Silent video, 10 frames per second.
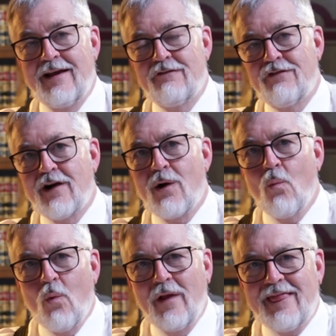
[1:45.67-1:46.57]
and figure
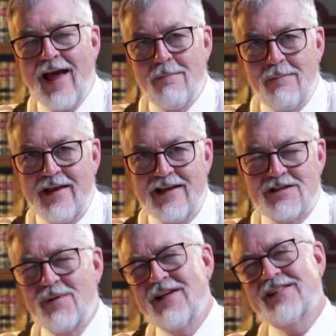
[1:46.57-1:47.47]
out what that
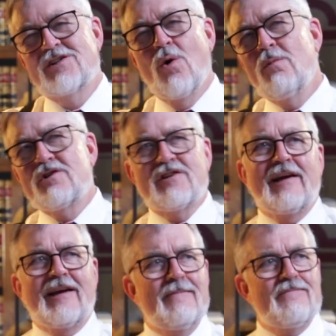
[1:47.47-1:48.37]
means, because it's almost
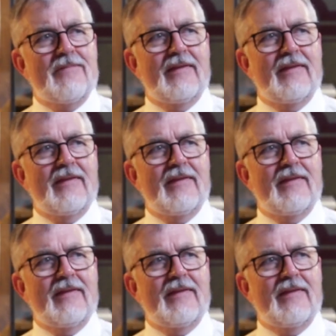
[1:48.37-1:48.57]
like